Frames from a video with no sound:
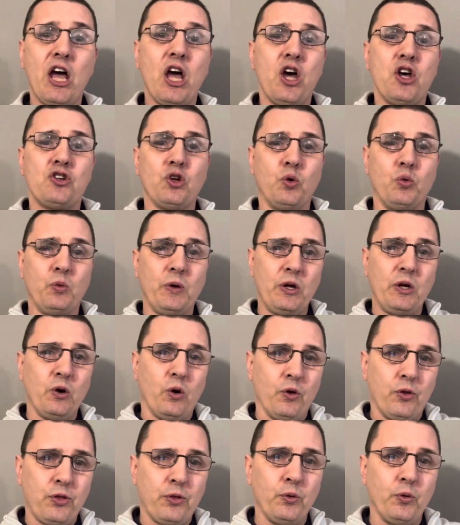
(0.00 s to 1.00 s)
So we
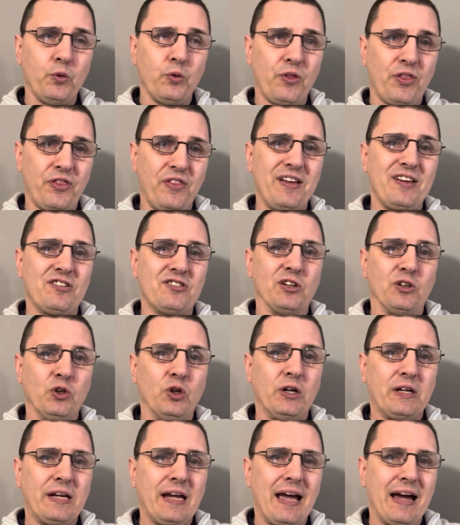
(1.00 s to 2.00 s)
go through things to
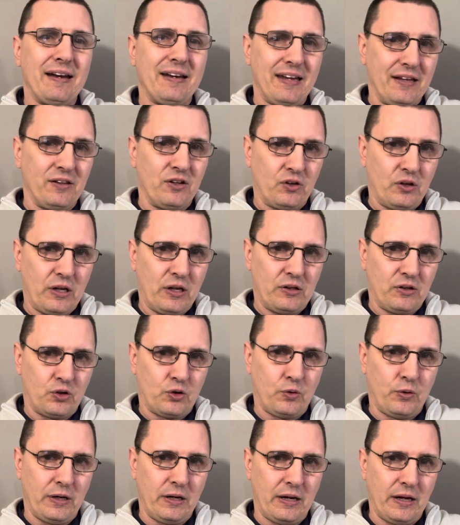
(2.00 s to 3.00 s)
look at in
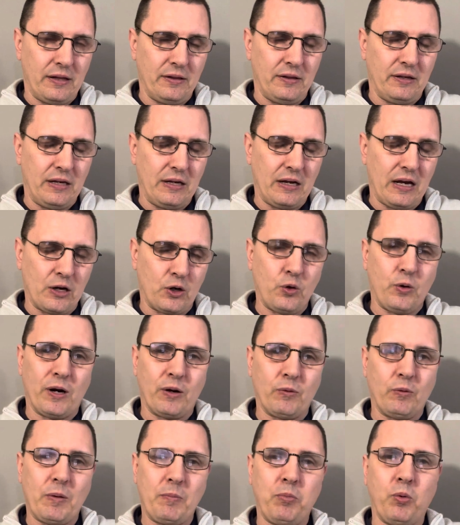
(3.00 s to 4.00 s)
the credit
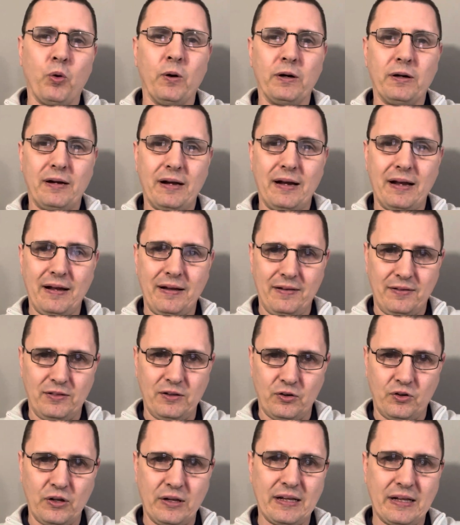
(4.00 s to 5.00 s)
report,
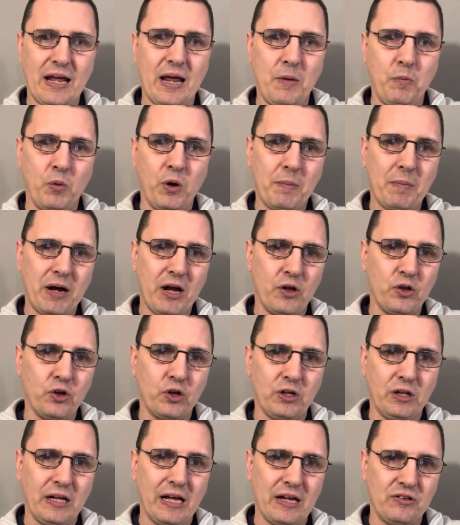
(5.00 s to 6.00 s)
things like that, in one of my other
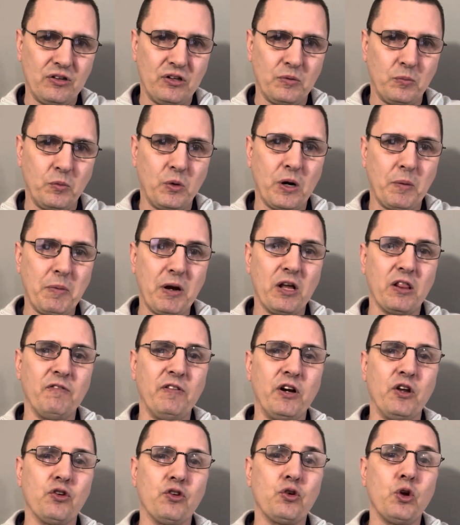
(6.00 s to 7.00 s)
classes, in one of my other
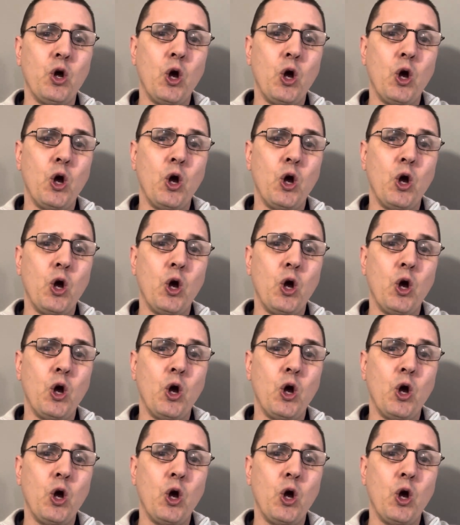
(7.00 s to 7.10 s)
videos